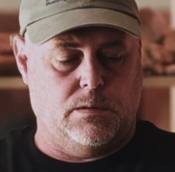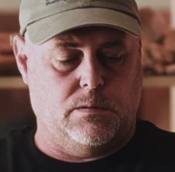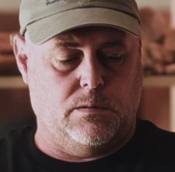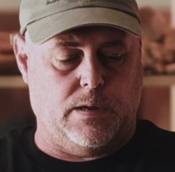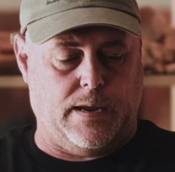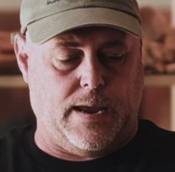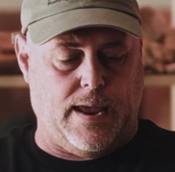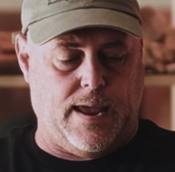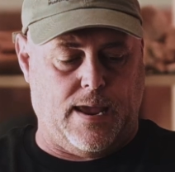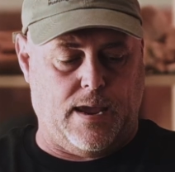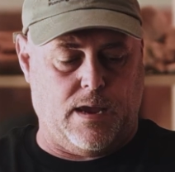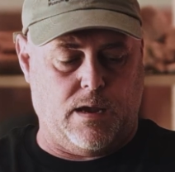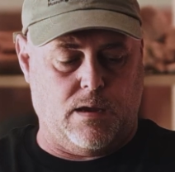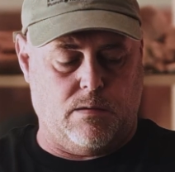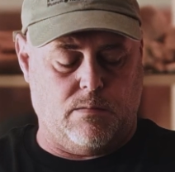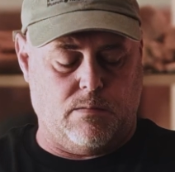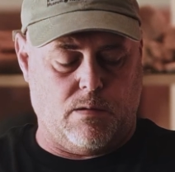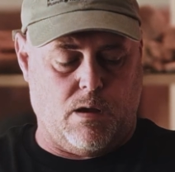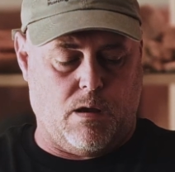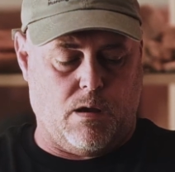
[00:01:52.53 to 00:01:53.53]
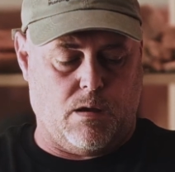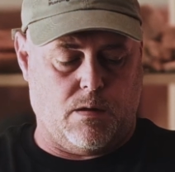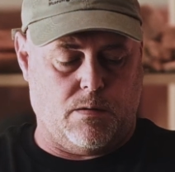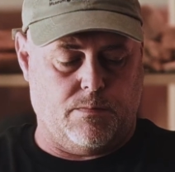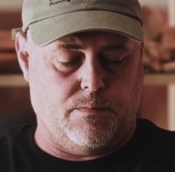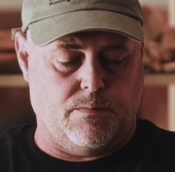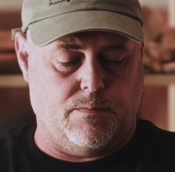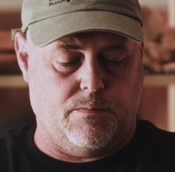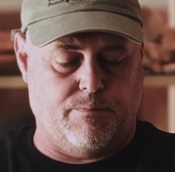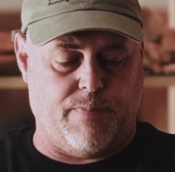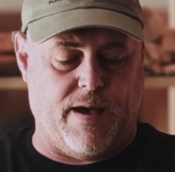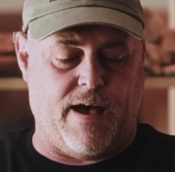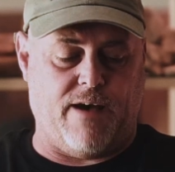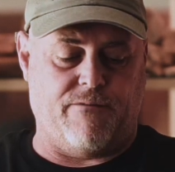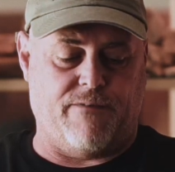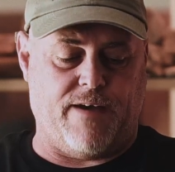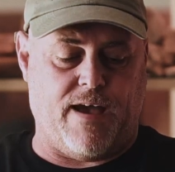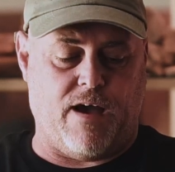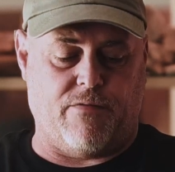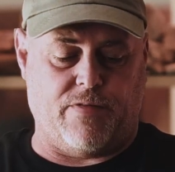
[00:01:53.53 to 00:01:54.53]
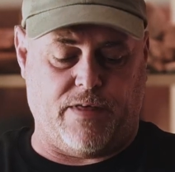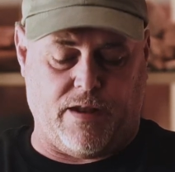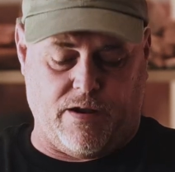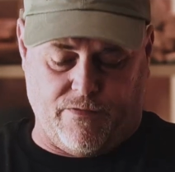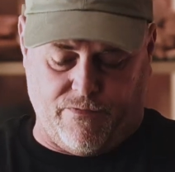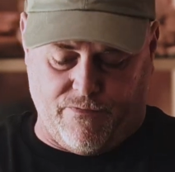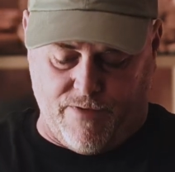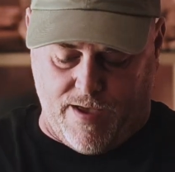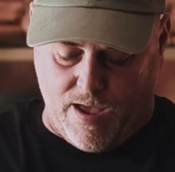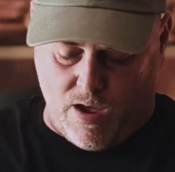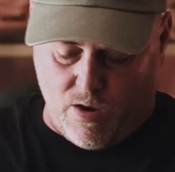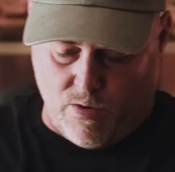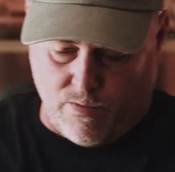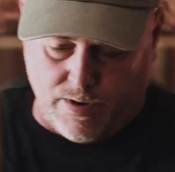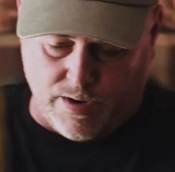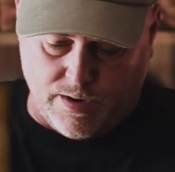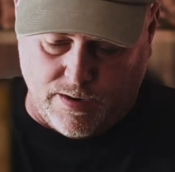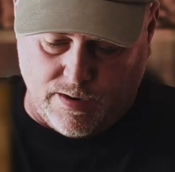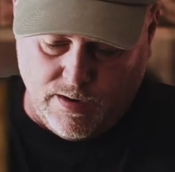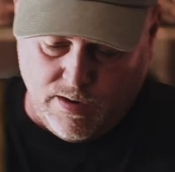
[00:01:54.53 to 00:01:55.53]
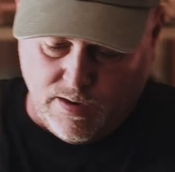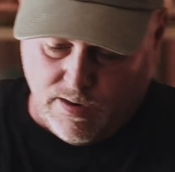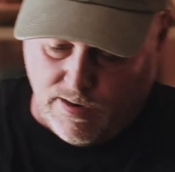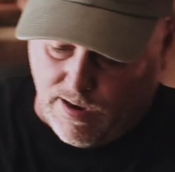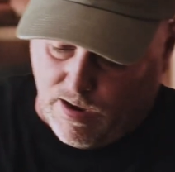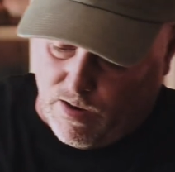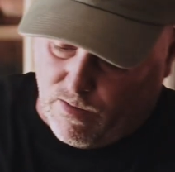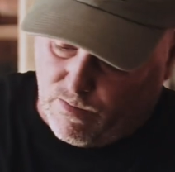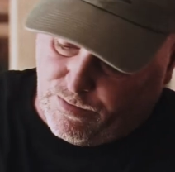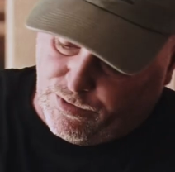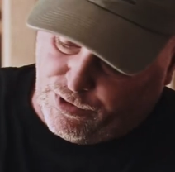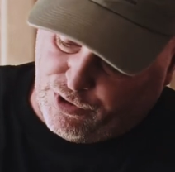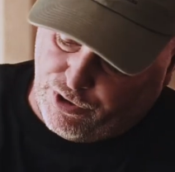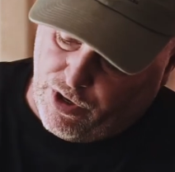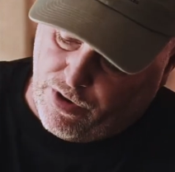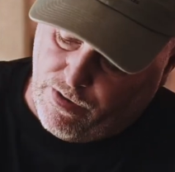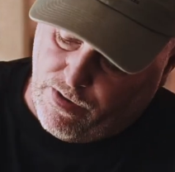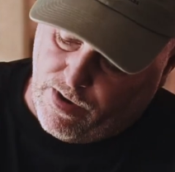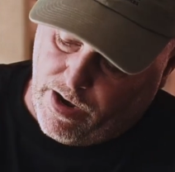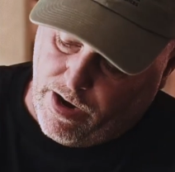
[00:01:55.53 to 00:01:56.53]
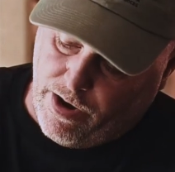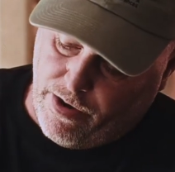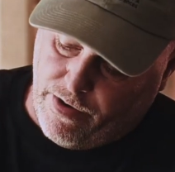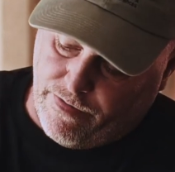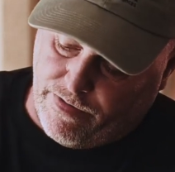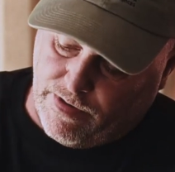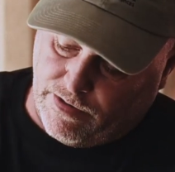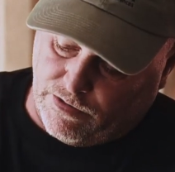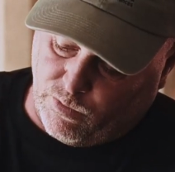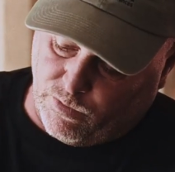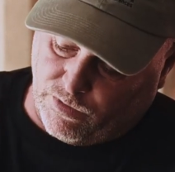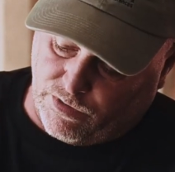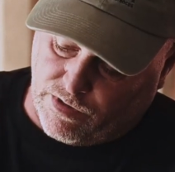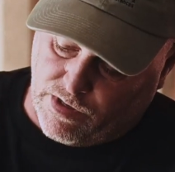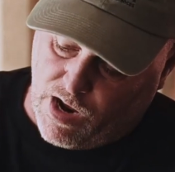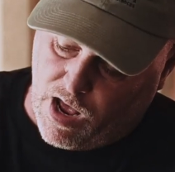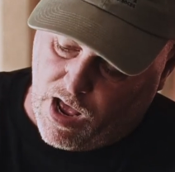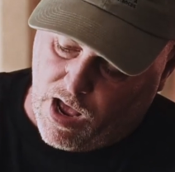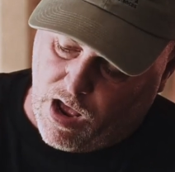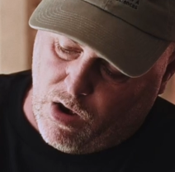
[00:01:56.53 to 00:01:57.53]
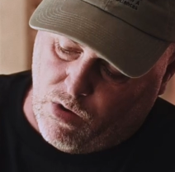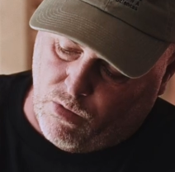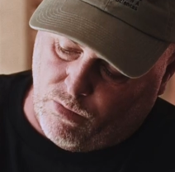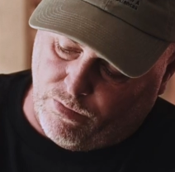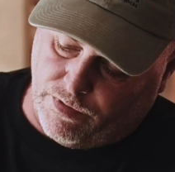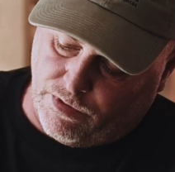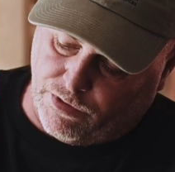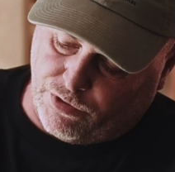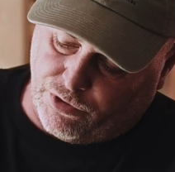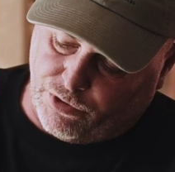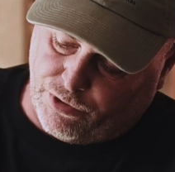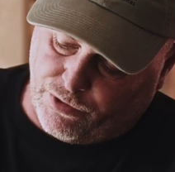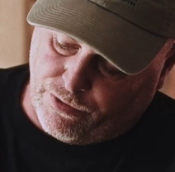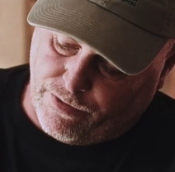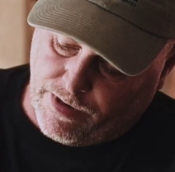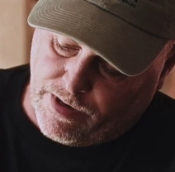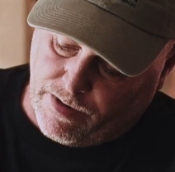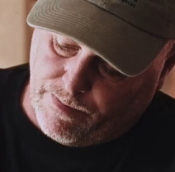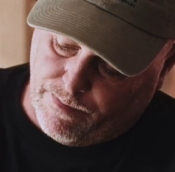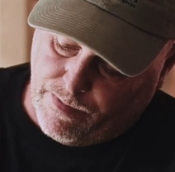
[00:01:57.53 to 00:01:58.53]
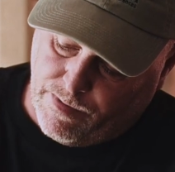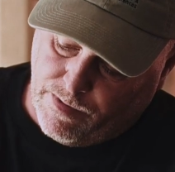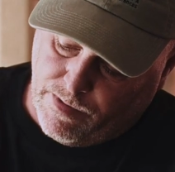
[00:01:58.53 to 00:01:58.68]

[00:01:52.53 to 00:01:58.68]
bivalve that I found, and I'll show you here. This was not on this trip.